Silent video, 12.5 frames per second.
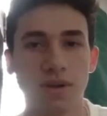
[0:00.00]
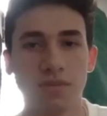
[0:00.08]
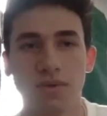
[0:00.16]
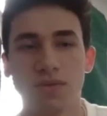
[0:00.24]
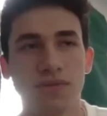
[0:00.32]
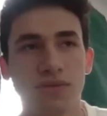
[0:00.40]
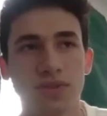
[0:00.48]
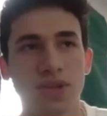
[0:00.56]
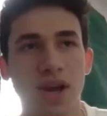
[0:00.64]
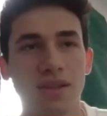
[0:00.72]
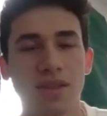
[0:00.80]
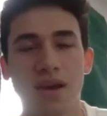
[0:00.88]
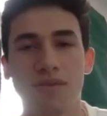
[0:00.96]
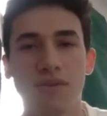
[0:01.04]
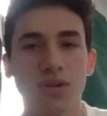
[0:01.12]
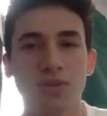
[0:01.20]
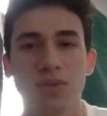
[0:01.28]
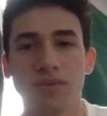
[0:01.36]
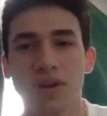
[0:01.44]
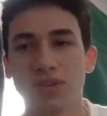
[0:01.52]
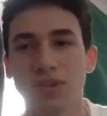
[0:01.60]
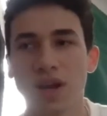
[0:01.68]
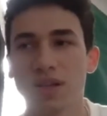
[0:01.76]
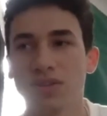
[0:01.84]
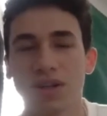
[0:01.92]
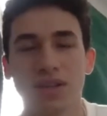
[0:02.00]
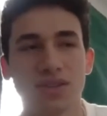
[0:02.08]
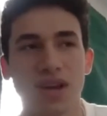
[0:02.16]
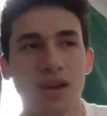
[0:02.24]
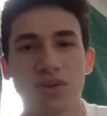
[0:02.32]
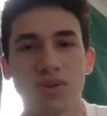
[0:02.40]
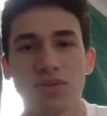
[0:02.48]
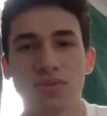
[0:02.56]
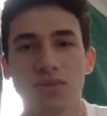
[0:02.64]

If signing that first professional contract, that's got to be you.